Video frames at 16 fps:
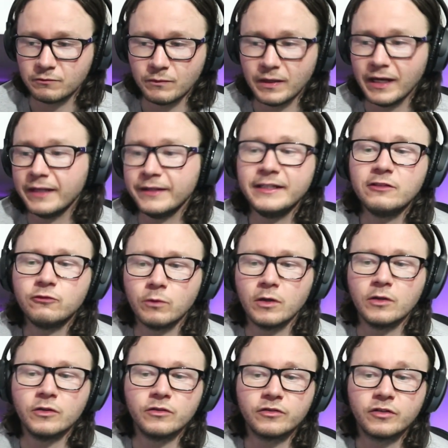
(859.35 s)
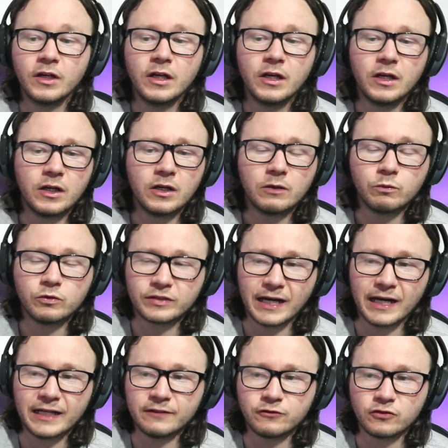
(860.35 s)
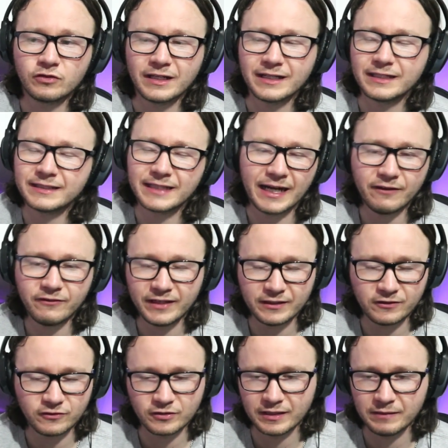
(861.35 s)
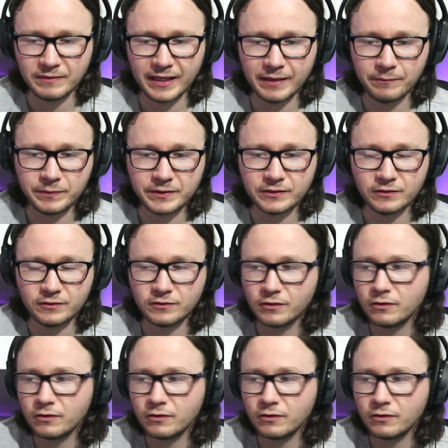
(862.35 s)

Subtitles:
Where these ones was kind of just like a diary entry, in my opinion.